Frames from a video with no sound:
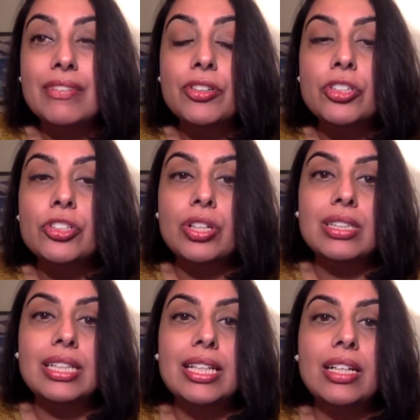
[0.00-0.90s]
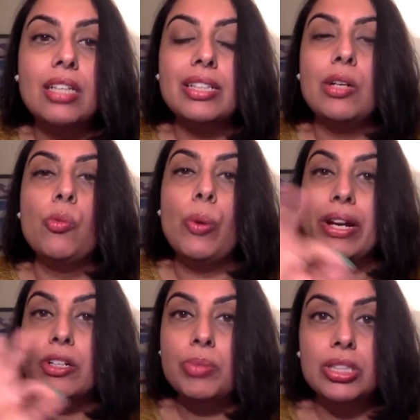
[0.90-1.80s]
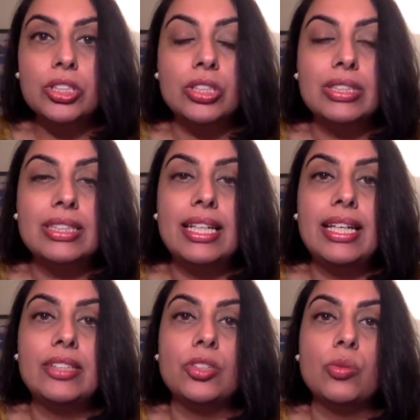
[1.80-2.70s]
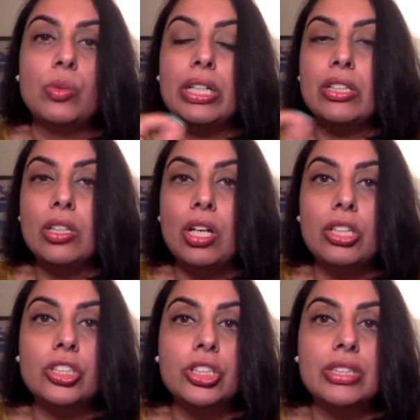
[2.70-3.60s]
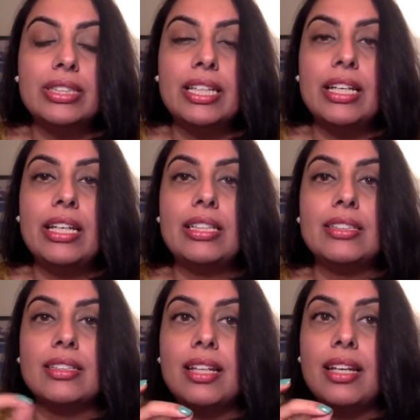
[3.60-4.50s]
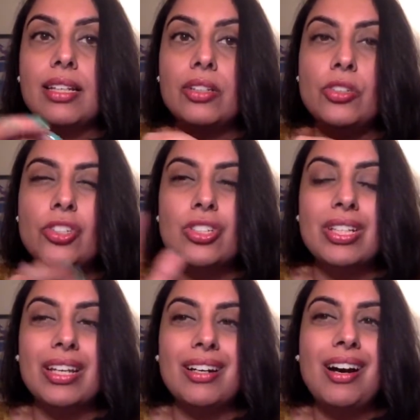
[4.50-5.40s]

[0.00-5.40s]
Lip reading: if you're struggling on like where to put certain things or where to launch certain things, and like, you just like,